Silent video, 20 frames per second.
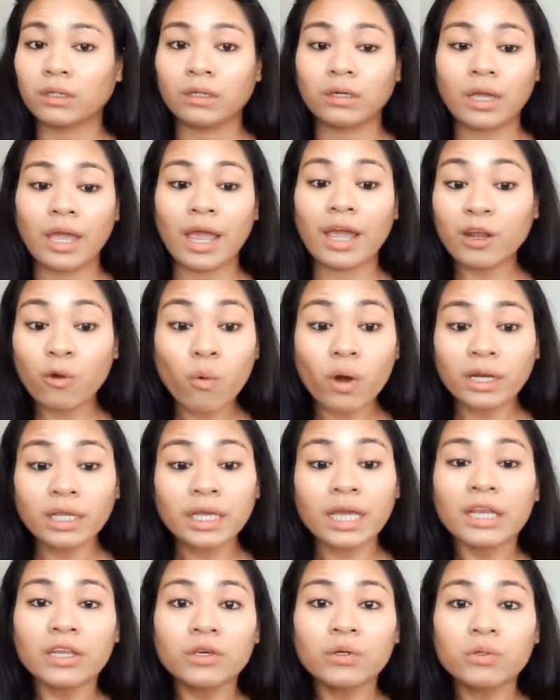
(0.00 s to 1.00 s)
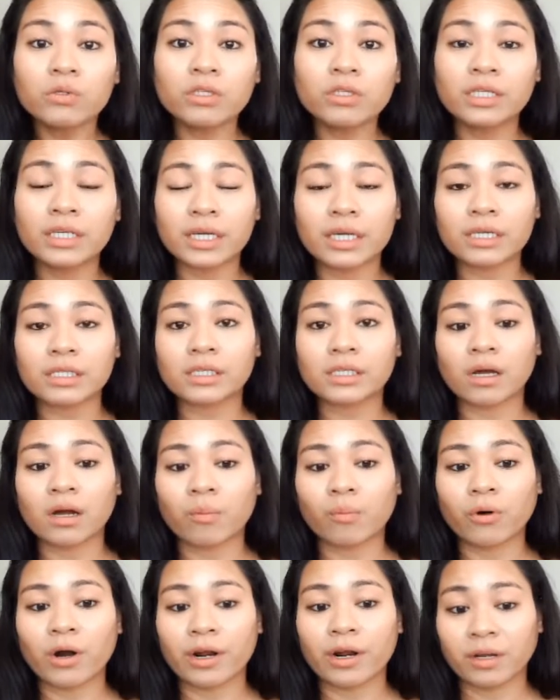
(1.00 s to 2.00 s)
anyone can use this
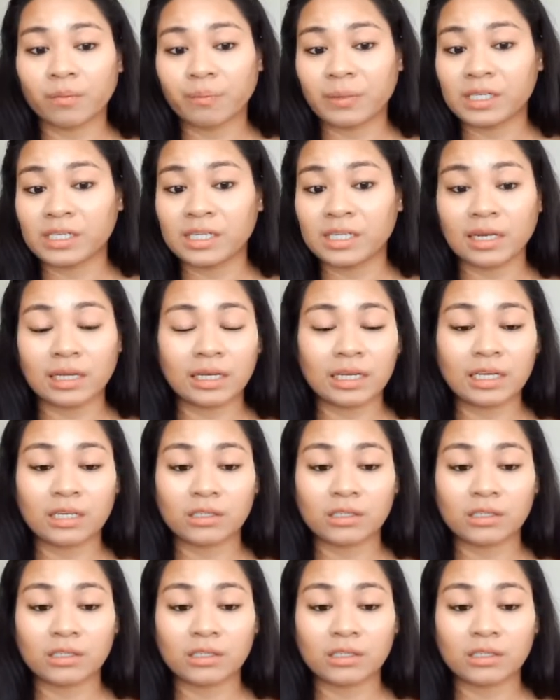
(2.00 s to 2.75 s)
product basically,